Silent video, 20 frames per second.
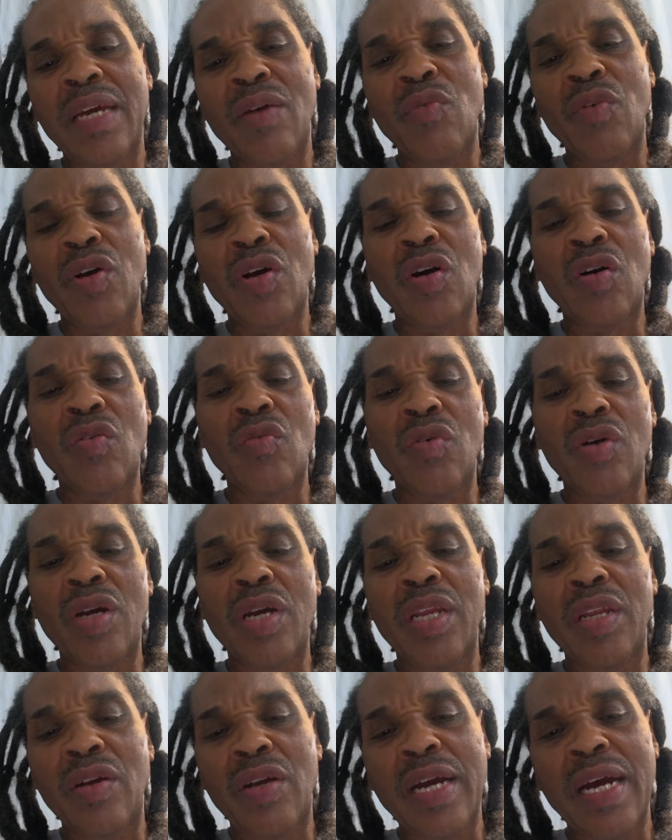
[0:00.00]
and we all
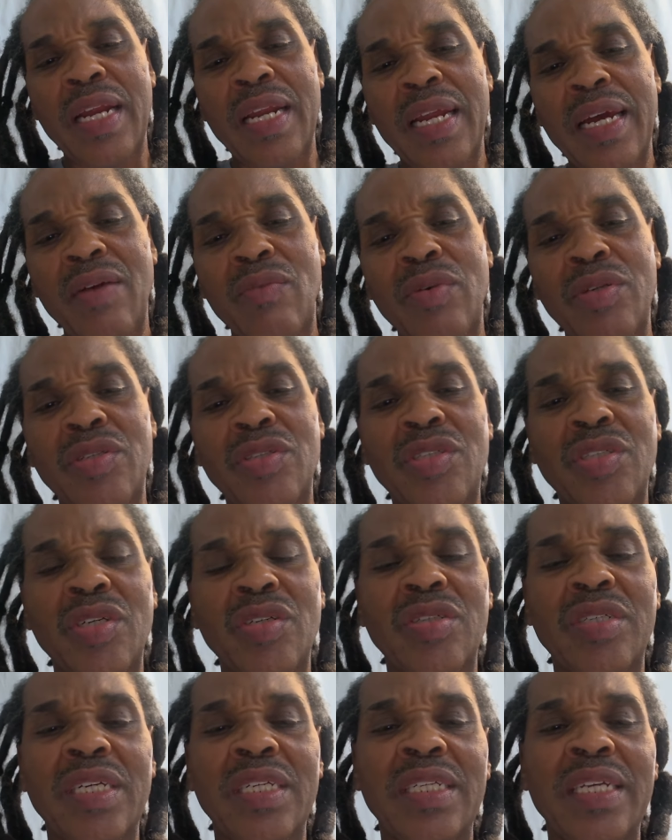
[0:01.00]
kind of like went to
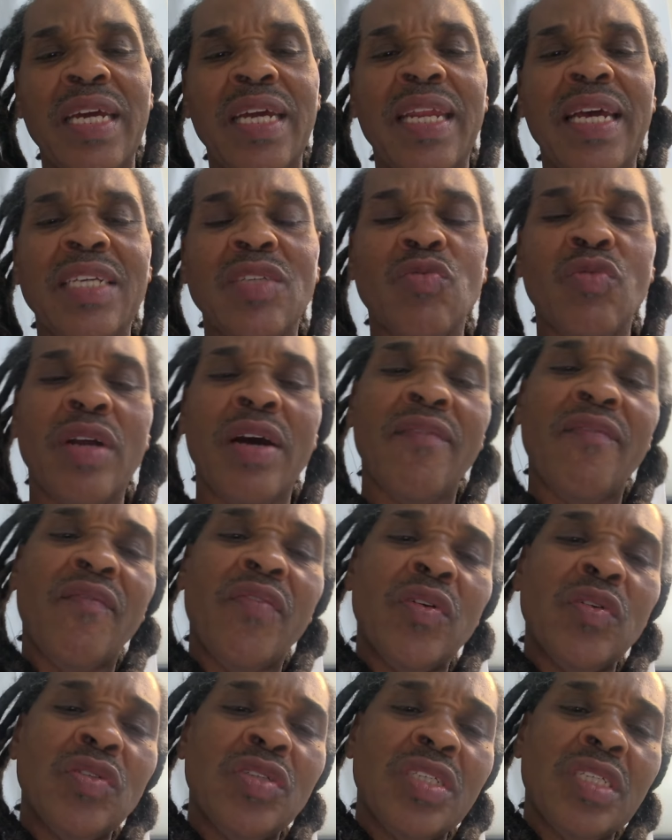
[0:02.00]
church that day, and that's when I
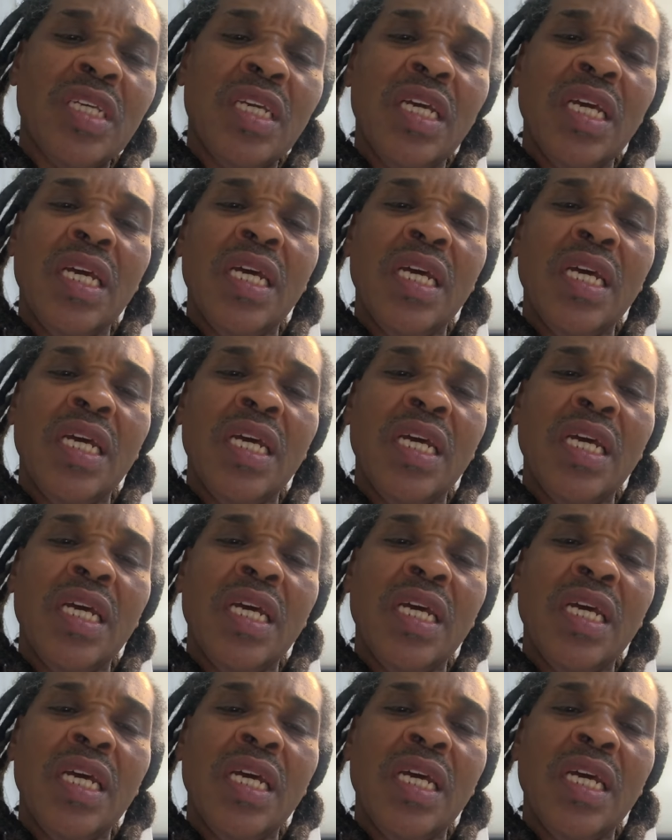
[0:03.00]
first